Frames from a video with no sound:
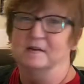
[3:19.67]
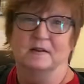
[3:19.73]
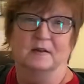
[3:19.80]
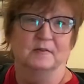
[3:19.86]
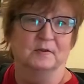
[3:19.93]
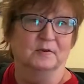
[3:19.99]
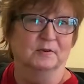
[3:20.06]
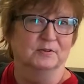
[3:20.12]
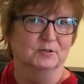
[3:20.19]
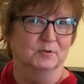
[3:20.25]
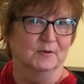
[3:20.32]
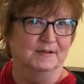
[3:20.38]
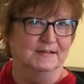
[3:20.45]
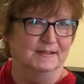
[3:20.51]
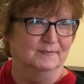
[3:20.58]
and another
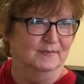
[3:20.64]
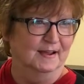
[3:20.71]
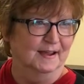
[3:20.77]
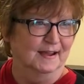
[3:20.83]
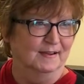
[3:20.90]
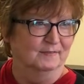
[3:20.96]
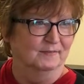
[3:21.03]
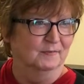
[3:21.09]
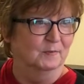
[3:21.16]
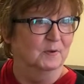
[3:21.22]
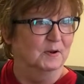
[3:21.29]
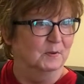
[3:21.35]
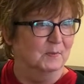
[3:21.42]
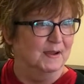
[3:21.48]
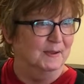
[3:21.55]
25.
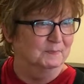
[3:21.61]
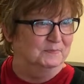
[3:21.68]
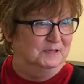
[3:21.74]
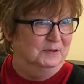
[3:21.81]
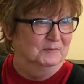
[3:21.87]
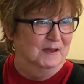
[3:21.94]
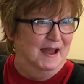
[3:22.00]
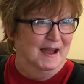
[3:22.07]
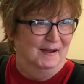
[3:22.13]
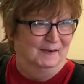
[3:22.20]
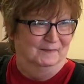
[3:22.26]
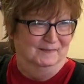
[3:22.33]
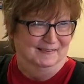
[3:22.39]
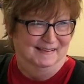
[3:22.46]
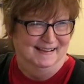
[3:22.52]
What are we up to
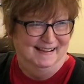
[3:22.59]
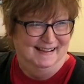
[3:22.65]
now?